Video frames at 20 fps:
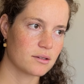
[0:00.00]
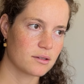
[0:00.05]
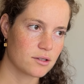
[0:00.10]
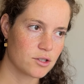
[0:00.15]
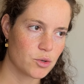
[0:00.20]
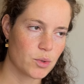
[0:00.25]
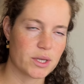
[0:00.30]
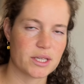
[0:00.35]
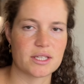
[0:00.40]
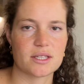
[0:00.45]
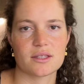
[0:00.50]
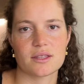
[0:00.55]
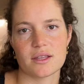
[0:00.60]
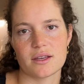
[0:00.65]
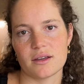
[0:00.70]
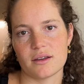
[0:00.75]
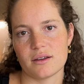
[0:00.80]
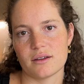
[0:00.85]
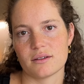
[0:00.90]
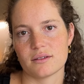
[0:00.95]
twist
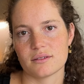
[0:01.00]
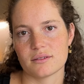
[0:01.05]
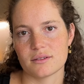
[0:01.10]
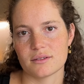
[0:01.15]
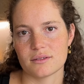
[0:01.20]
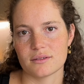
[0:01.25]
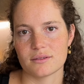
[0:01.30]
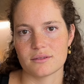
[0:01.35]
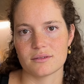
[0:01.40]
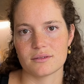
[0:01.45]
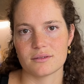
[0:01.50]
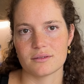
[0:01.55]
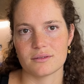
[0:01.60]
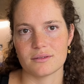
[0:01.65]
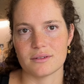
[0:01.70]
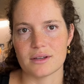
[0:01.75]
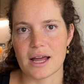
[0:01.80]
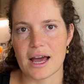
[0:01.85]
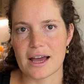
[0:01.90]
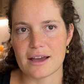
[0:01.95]
the
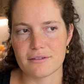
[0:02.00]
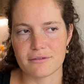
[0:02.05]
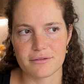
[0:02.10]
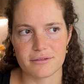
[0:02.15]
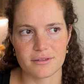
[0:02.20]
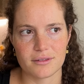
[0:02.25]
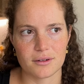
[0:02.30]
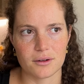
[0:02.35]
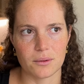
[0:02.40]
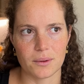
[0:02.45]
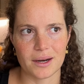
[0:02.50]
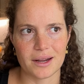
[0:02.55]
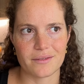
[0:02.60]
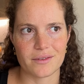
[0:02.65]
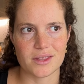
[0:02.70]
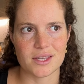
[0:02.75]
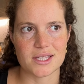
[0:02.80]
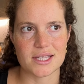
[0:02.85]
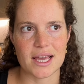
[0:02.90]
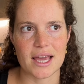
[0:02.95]
knife or whatever
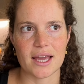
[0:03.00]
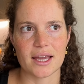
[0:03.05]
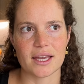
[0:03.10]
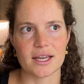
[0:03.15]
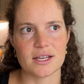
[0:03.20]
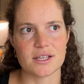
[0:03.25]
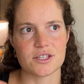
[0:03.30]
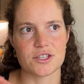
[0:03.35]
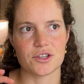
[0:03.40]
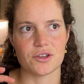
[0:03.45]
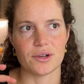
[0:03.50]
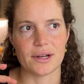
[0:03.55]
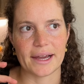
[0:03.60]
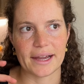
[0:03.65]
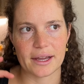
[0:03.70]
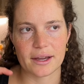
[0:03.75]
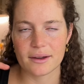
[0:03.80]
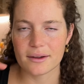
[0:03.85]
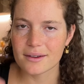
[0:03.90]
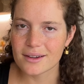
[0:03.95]
the saying is, you like